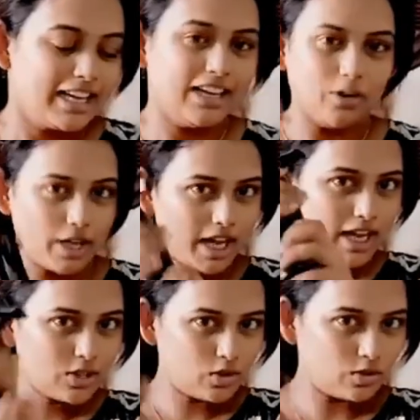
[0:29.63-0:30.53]
Okay,
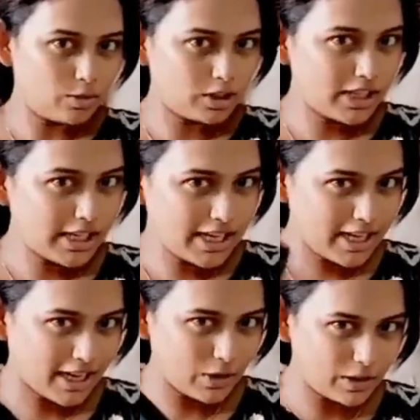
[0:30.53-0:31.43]
so modala
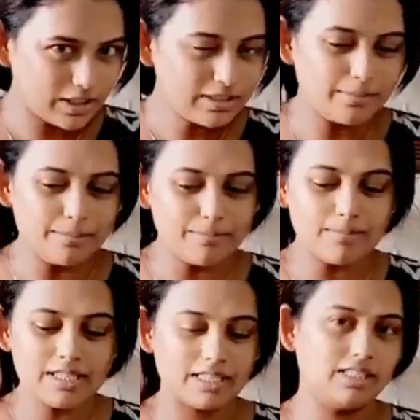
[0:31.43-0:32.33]
enoda
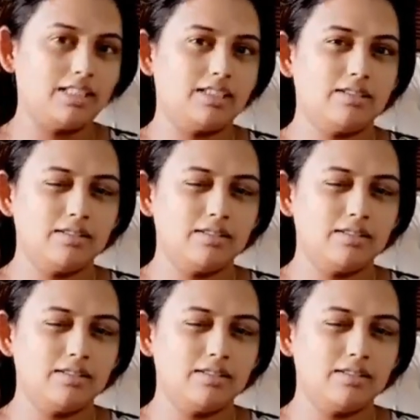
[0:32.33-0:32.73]
mist